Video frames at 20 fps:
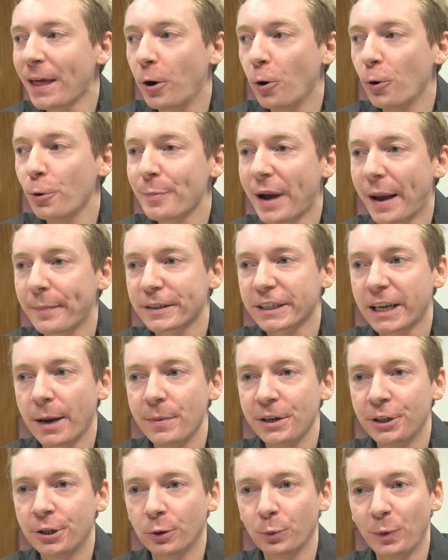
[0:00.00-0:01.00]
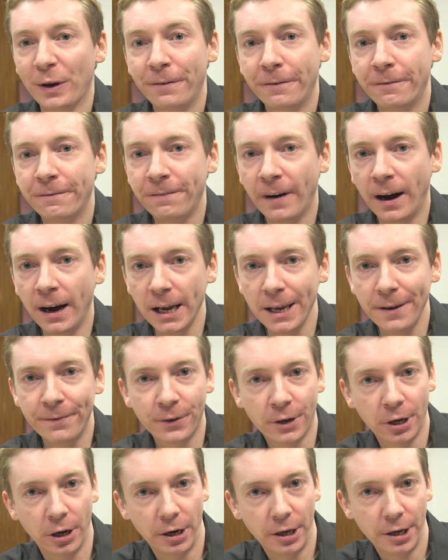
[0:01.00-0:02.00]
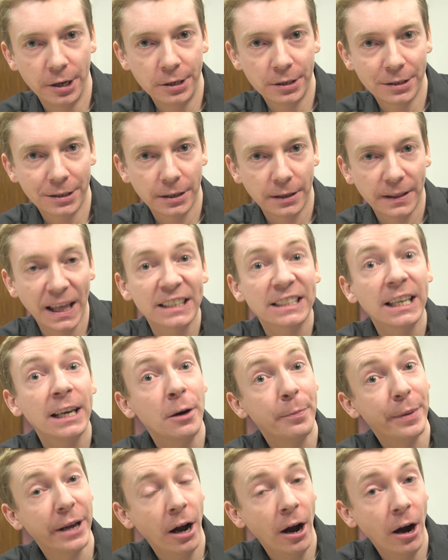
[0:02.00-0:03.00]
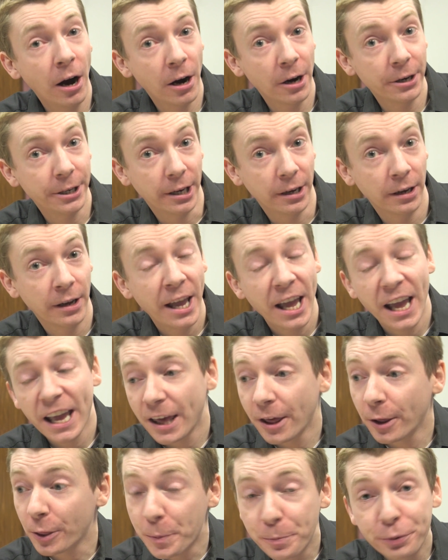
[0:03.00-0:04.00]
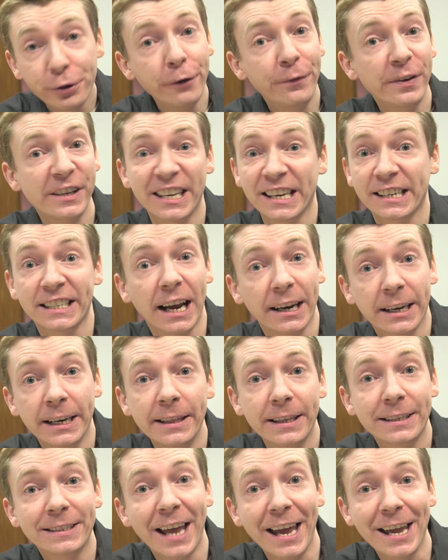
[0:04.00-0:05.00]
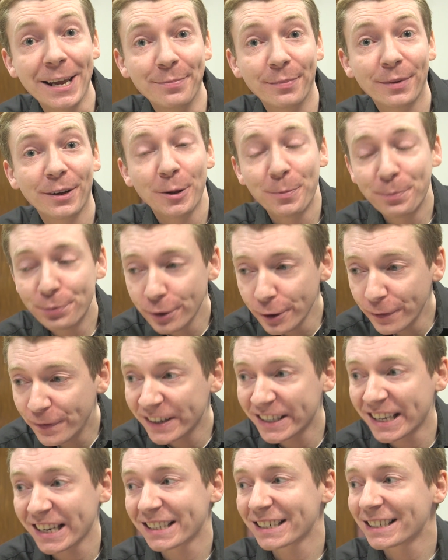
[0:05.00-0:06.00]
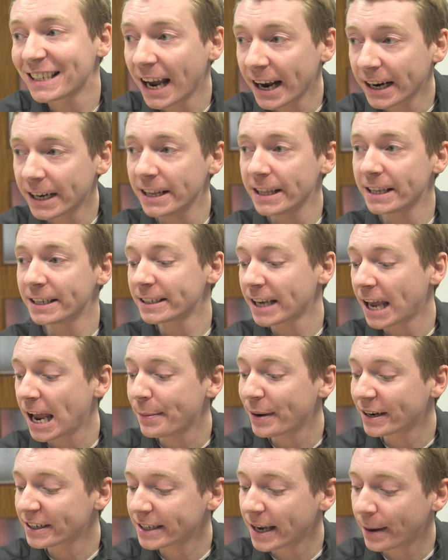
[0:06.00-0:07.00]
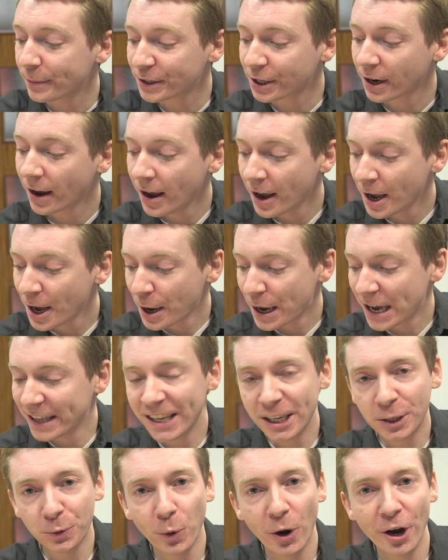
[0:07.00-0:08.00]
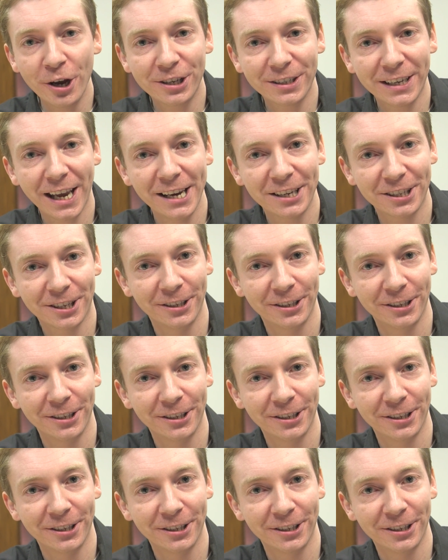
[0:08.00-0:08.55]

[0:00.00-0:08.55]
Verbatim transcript: that all maps can be done with five colours, that's a little bit harder. Uh, the proof is exactly the same. The proof is exactly the same except in this worst case